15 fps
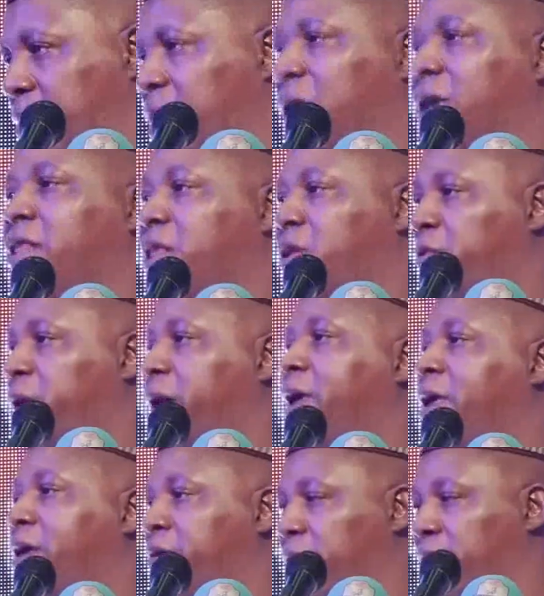And they were
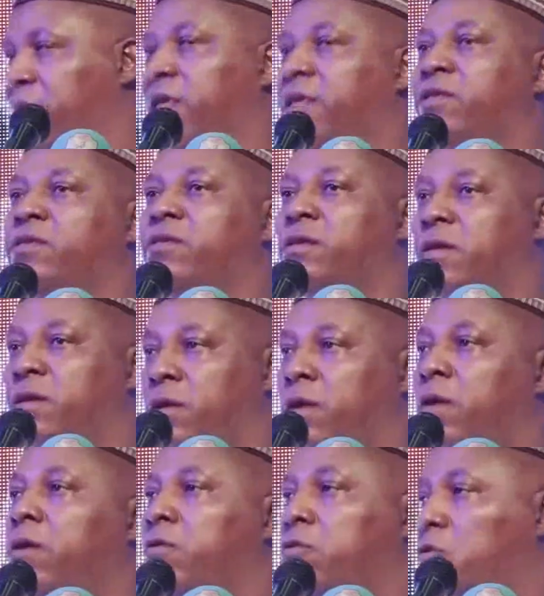released
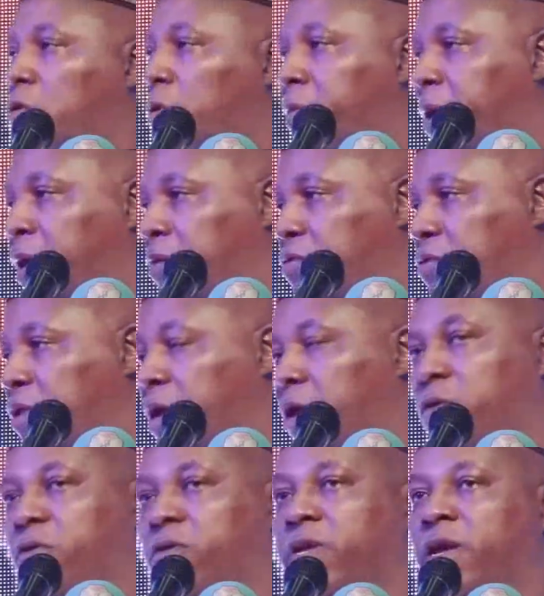to go back to their
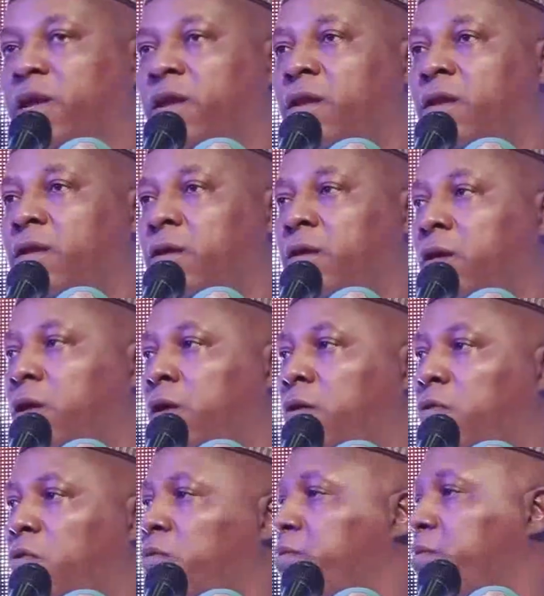hotel
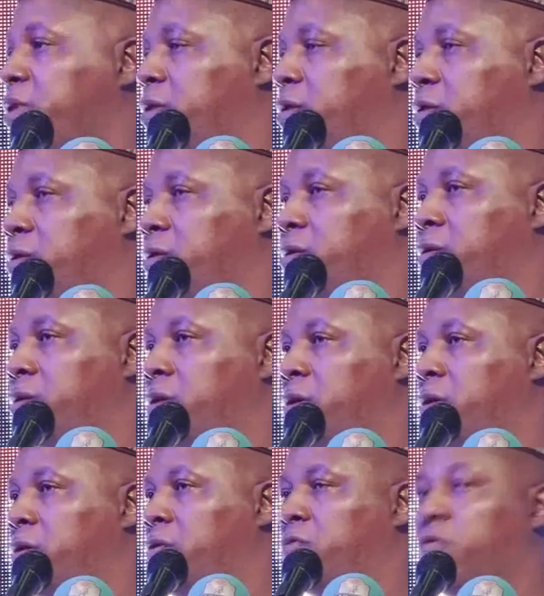room.
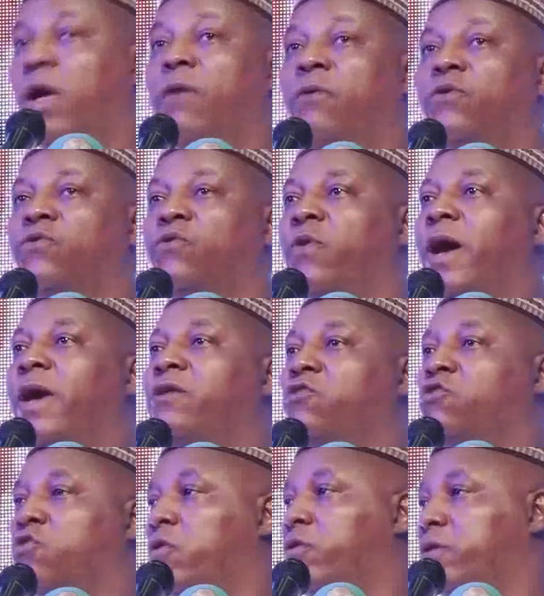So I was quite
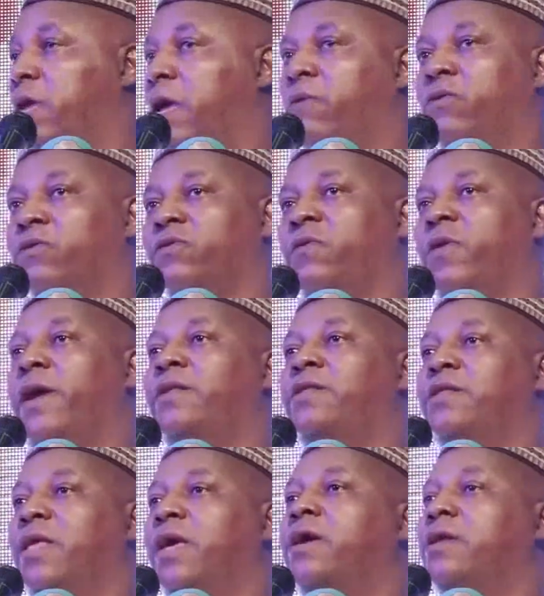shocked. I was
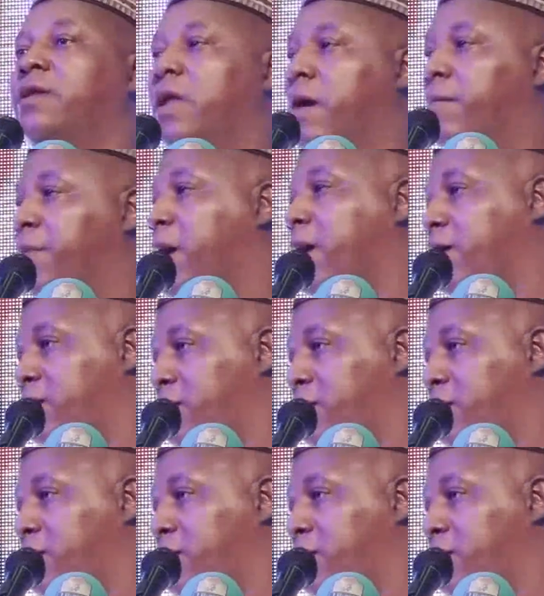quite taken aback.